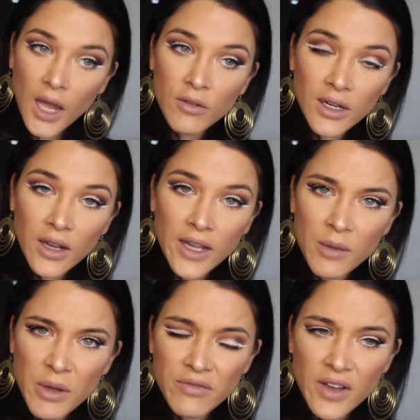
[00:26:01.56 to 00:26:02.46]
I really like
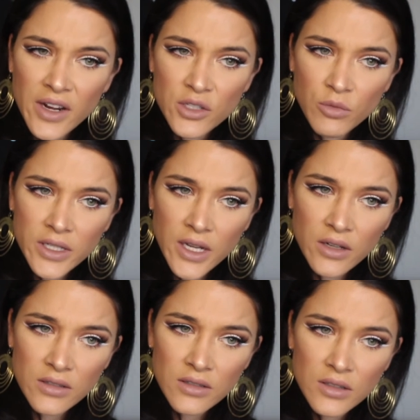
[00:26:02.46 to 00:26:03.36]
how my foundation worked out
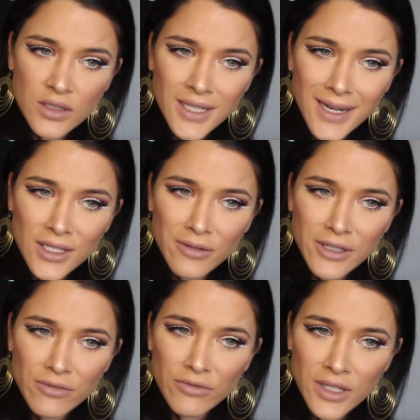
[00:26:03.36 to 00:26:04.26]
today too.
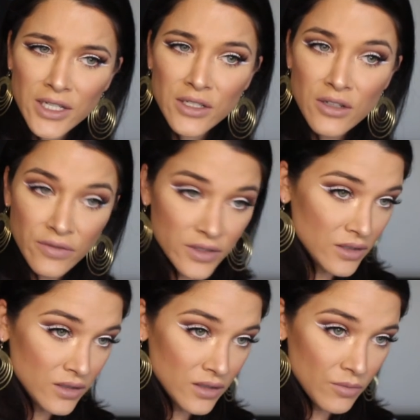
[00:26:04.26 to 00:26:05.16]
It's really
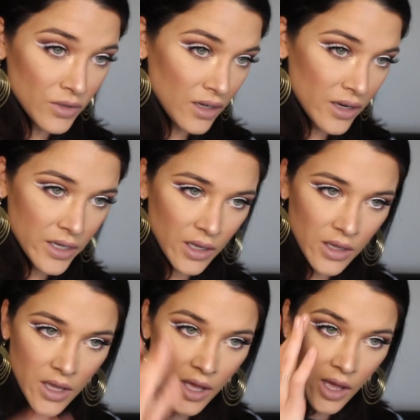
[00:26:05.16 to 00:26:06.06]
soft. I'm really liking it.
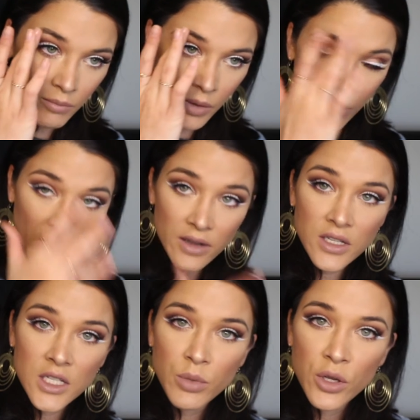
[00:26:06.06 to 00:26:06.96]
My brows,
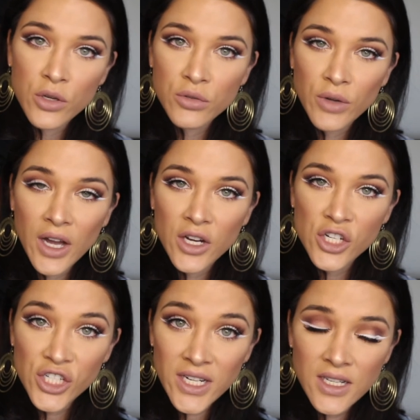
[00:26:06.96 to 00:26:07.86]
as per usual, are
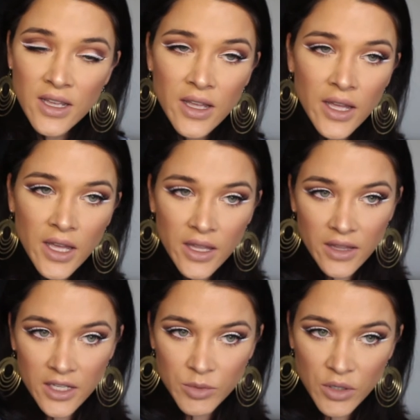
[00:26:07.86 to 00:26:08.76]
shit.
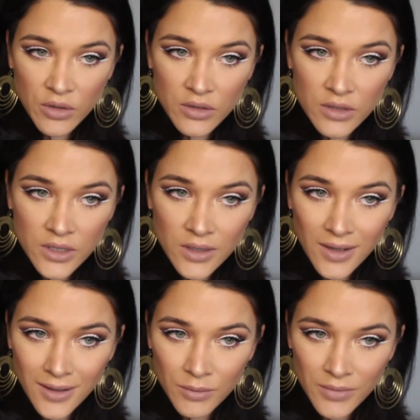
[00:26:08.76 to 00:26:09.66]
That's because
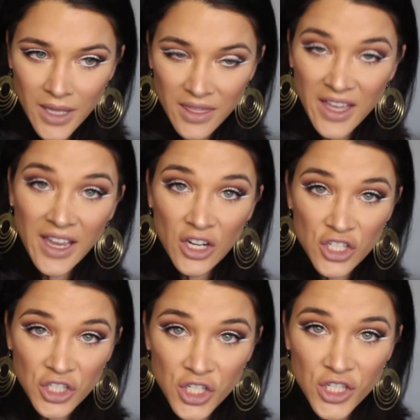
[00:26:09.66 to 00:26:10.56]
they are
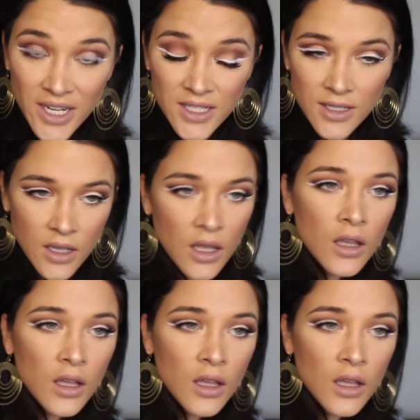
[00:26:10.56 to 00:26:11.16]
just shit.